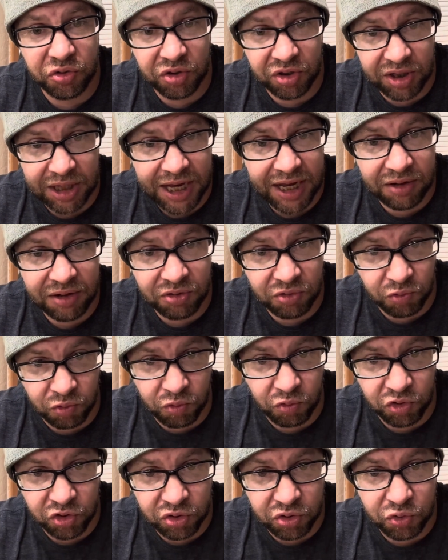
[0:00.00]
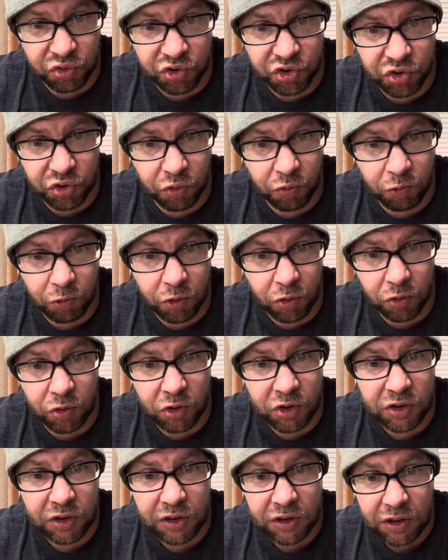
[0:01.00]
that delusional world
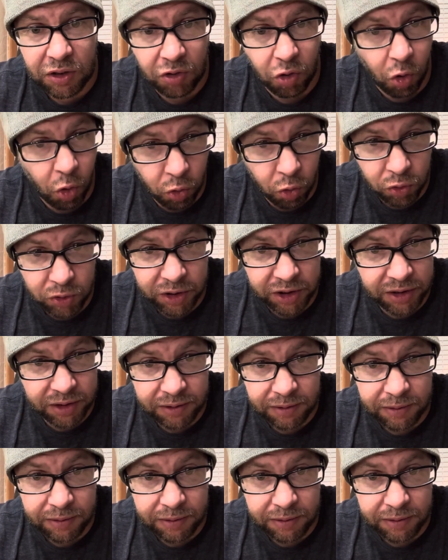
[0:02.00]
only.